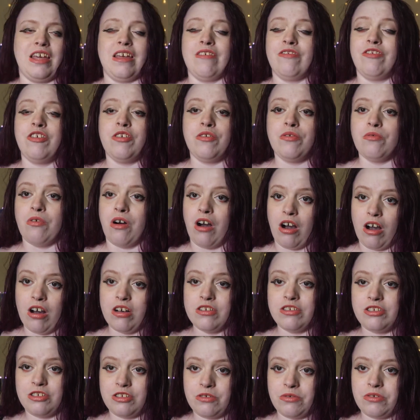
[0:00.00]
If you
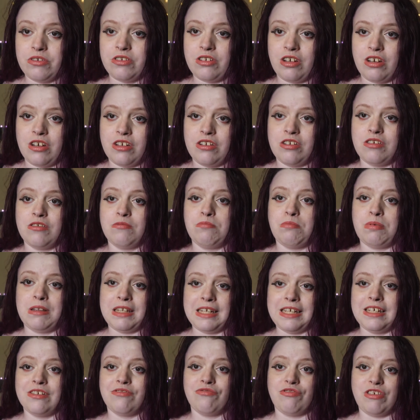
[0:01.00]
are suicidal,
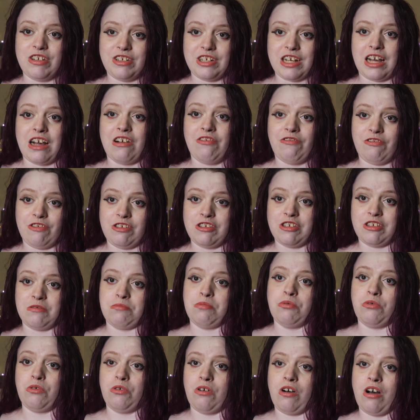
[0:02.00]
please reach out for
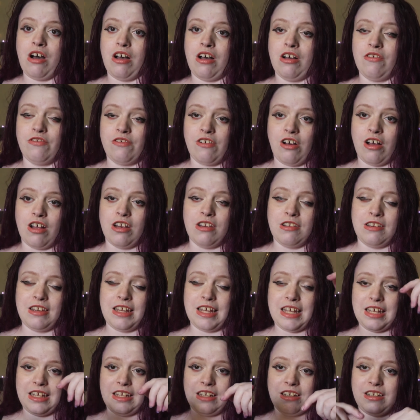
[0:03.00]
support. I've got a
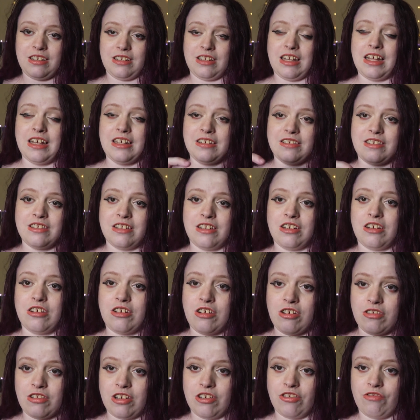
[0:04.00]
links in the
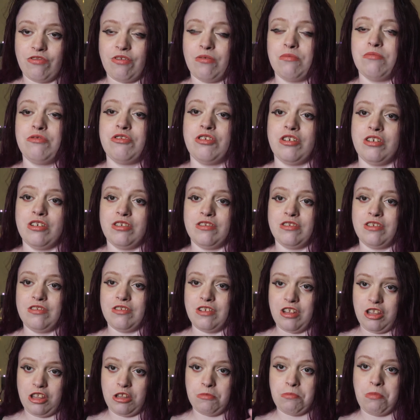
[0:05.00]
description
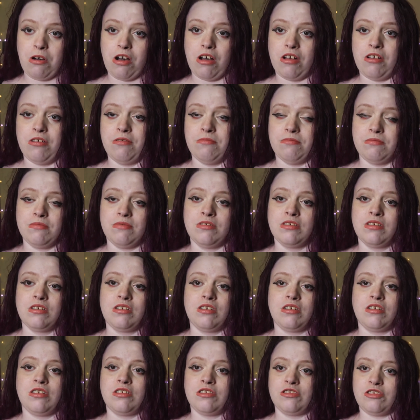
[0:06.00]
at the bottom
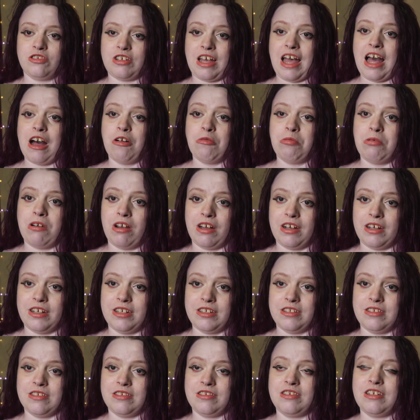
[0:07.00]
to
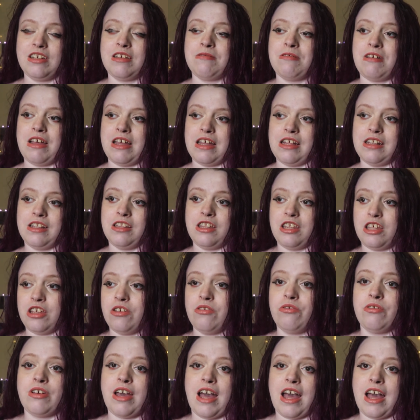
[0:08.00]
Helplines in
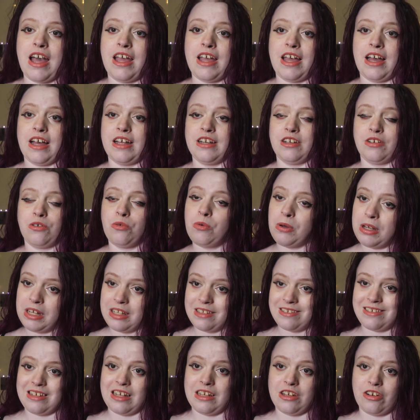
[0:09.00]
the UK and
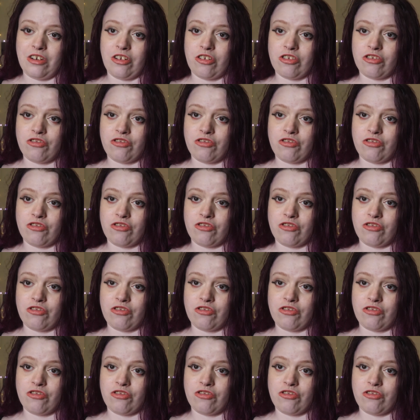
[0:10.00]
Queensland,